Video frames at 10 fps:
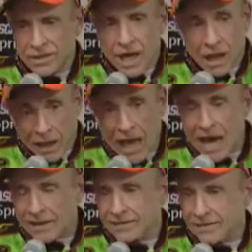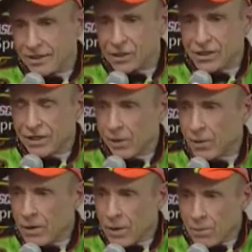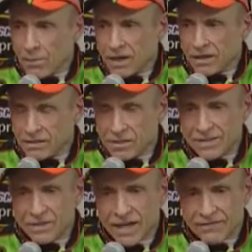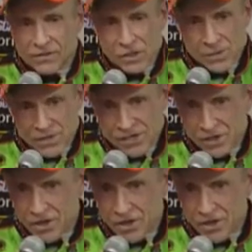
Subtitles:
a lot this year, but it seems like for some reason or